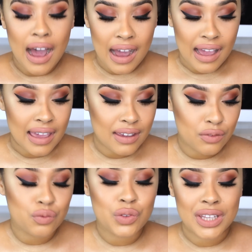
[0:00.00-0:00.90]
I
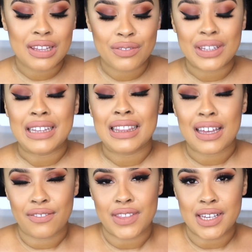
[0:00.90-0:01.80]
really, really
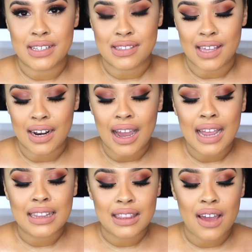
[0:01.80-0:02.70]
love these. And
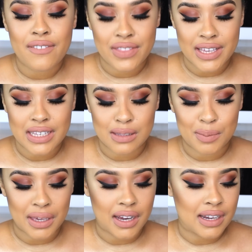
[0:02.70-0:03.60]
I love these
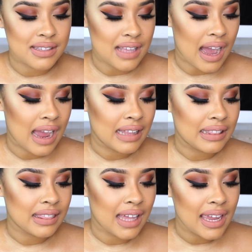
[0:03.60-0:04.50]
because I
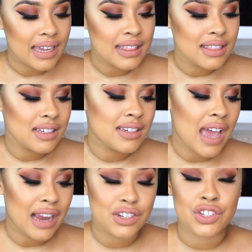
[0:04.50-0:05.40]
like the
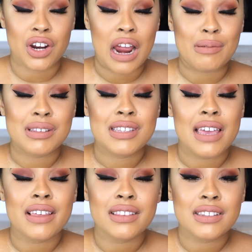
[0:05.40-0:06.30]
texture. I would
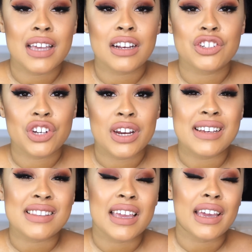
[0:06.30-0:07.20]
say that the texture
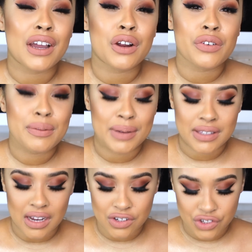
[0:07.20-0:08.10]
is like a creamy
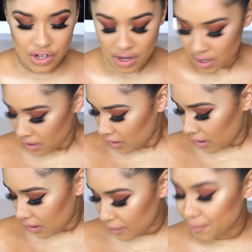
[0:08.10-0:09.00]
texture.
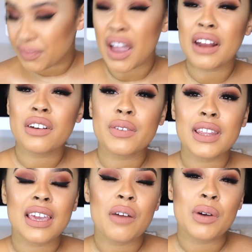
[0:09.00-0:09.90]
Um, I don't
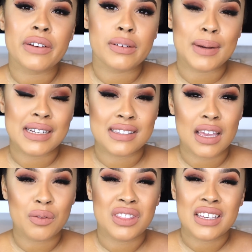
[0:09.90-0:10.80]
really get what everybody's
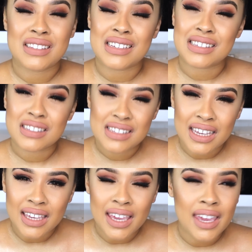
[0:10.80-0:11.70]
saying when they say
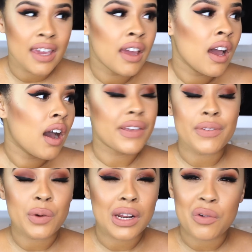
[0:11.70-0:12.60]
sticky.
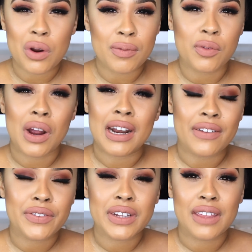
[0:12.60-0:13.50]
Even when I wore it before, I
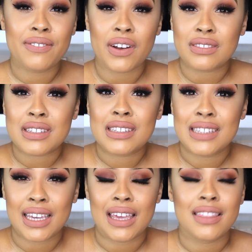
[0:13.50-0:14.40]
never really felt
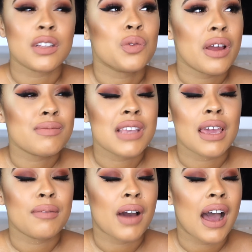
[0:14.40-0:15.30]
sticky. That's why I'm
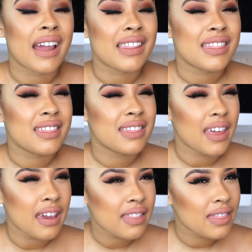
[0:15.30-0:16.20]
saying I
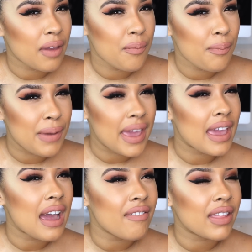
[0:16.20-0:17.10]
think they may
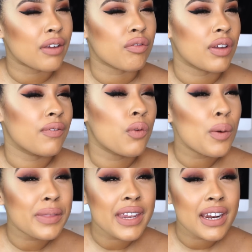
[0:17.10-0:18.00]
have like
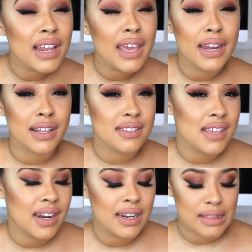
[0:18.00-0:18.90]
reformulated it and not
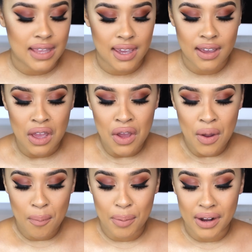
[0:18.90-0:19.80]
said anything.
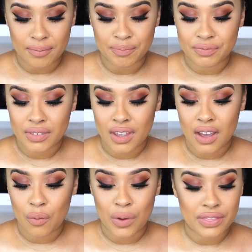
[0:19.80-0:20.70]
But
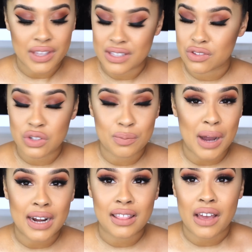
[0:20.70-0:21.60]
with these new
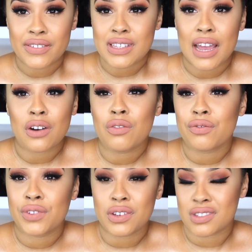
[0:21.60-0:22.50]
body lavas, I don't
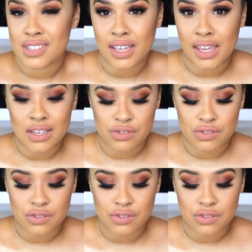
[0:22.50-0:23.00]
feel sticky.